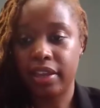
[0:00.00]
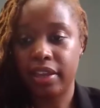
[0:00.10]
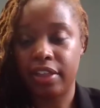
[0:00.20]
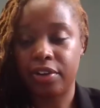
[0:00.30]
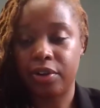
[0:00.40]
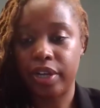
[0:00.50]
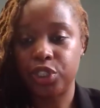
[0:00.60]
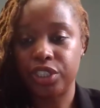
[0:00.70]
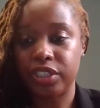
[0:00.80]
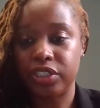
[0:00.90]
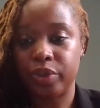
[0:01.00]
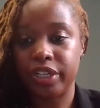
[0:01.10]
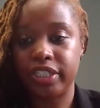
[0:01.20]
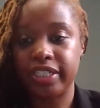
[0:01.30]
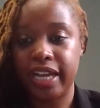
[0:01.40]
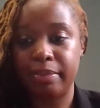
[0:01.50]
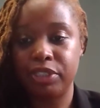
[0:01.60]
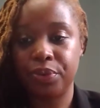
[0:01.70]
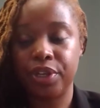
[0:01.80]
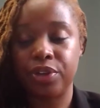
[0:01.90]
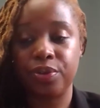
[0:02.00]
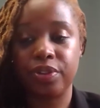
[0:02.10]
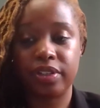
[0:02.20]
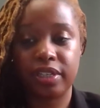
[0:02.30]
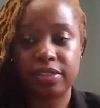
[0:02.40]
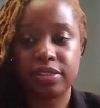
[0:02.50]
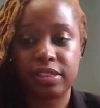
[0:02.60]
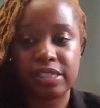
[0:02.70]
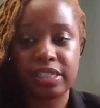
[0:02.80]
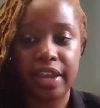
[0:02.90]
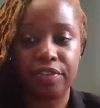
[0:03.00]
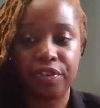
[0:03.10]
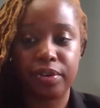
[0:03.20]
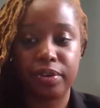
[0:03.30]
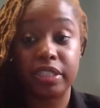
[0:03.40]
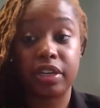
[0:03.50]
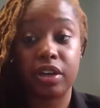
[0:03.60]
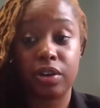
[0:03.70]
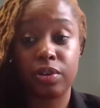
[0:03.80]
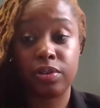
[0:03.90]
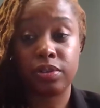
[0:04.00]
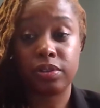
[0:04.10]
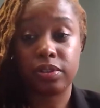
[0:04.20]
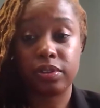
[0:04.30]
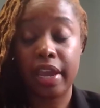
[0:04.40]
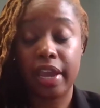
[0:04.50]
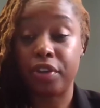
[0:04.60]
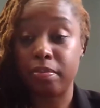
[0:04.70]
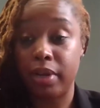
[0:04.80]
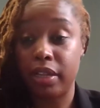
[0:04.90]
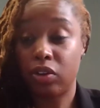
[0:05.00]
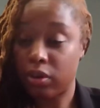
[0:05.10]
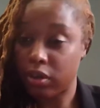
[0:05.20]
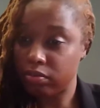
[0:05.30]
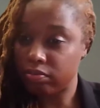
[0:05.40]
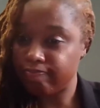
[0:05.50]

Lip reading: Another question is, when it's time to renew the lease, does it go every month or?